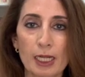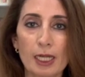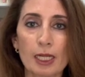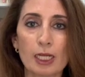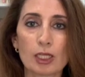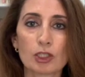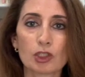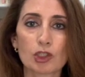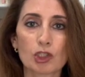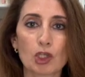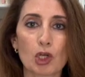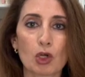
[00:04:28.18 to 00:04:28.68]

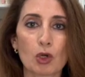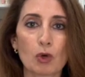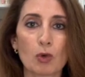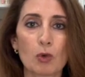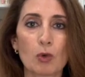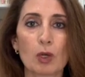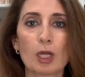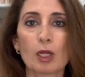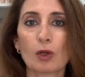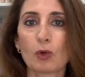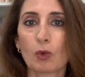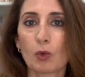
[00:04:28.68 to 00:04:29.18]
So
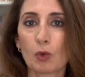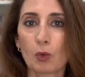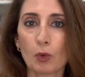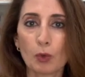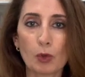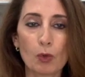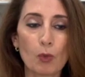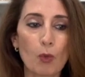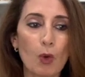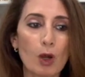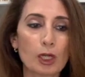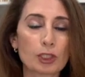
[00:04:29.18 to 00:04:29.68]
you
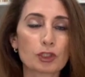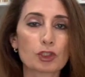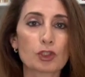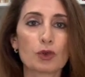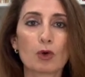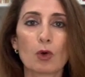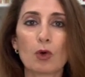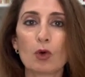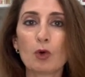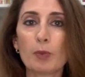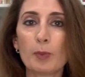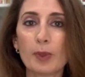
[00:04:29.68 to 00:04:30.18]
want to
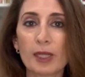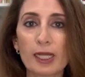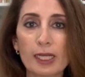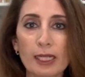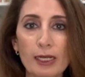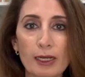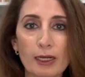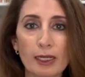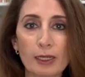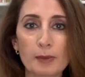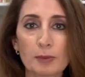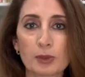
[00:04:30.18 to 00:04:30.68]
open it
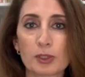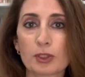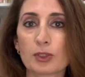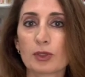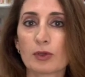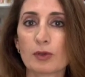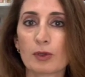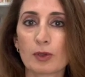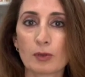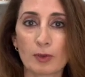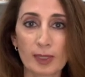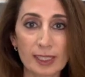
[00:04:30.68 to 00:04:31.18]
up
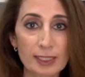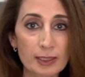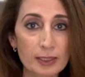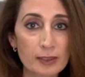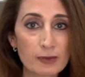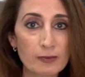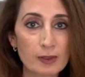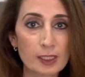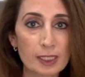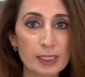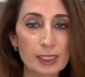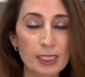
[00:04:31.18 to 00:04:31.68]
to the rest
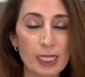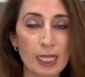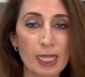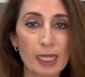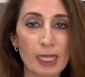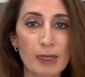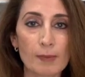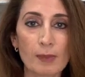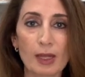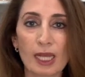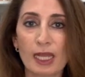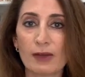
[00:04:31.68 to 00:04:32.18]
of the
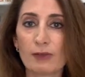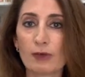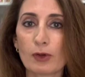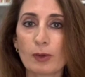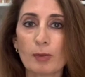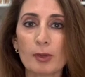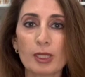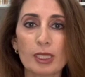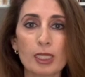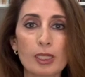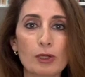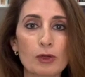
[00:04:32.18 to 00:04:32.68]
team,
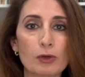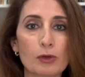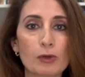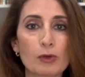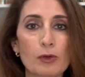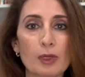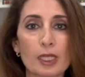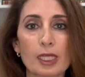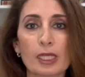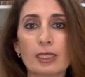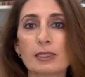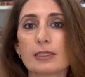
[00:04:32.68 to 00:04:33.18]
everybody who
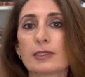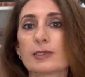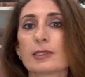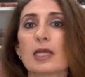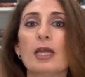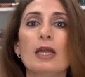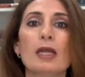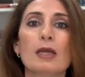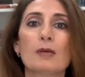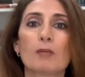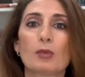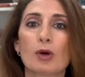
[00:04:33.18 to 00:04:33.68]
is
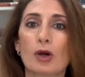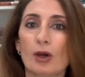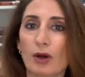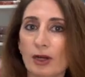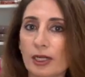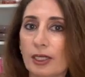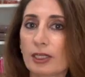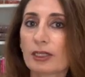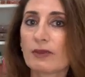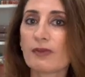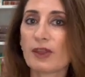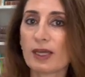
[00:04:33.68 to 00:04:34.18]
part
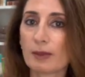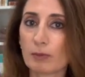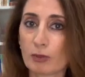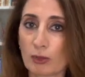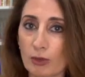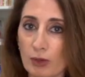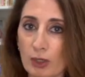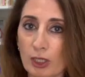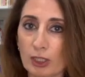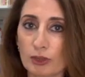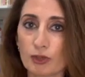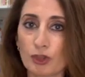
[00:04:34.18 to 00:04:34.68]
of that
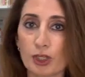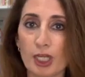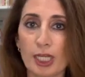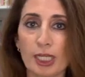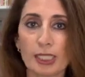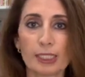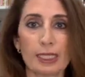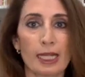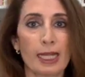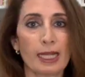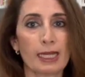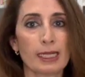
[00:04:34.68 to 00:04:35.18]
project
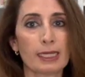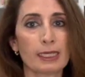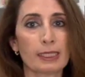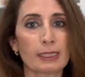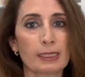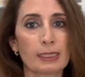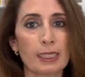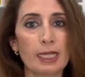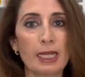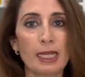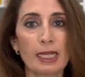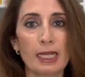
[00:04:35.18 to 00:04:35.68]
and
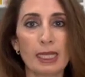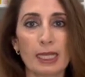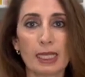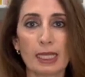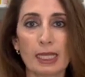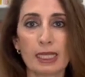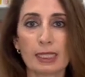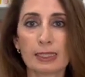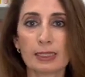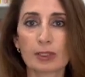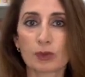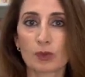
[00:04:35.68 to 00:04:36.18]

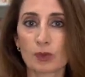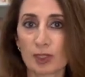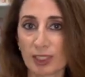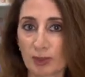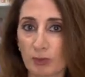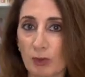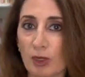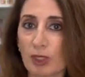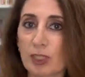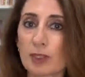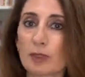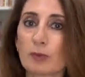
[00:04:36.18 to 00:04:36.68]
is
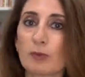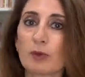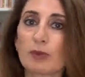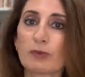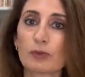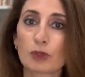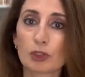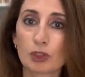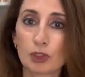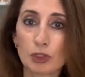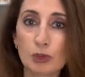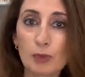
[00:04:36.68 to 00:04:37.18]
responsible for
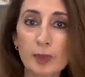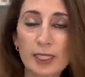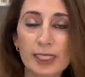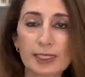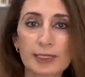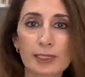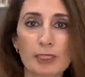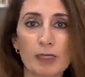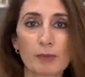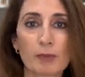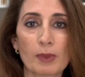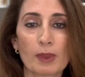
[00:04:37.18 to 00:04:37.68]
doing
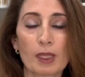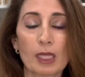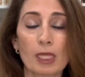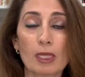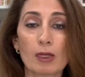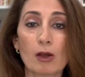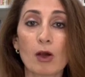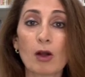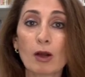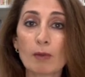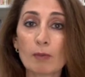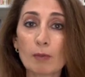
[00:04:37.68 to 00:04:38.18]
something,
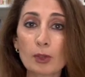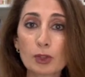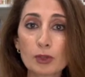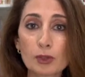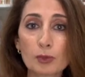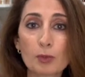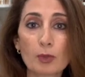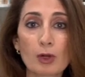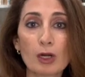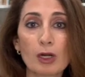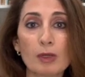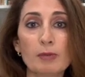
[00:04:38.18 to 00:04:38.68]
are most
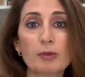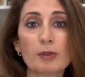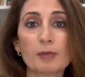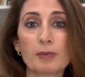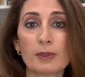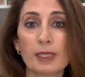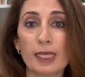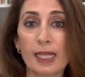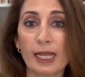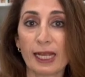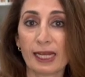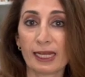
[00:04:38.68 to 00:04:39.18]

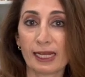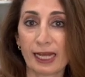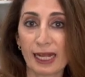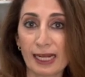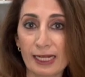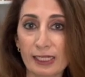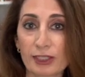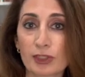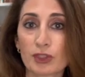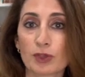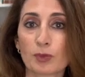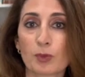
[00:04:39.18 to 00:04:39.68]
probably an
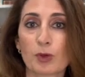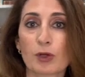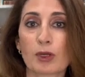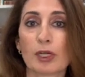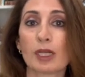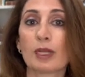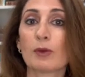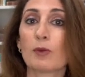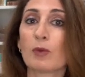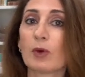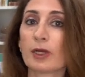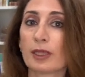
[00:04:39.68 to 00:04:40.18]
expert
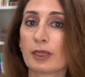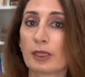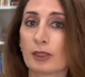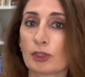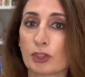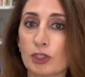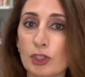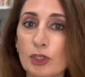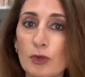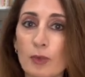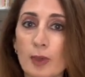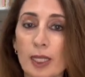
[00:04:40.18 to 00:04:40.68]
in what they're
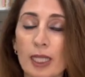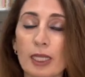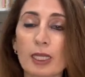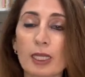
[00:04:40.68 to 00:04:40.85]
doing.